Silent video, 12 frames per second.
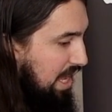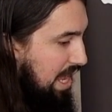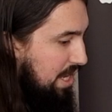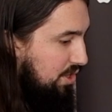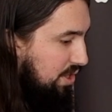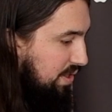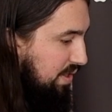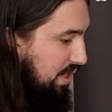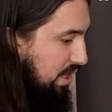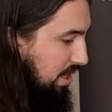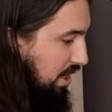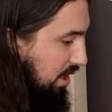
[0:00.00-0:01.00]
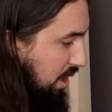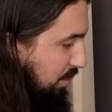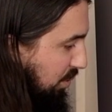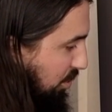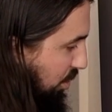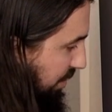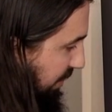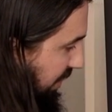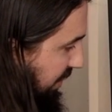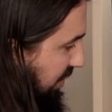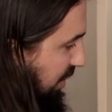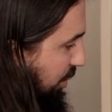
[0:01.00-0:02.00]
And just a couple more
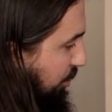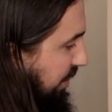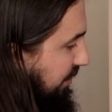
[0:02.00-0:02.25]
things here.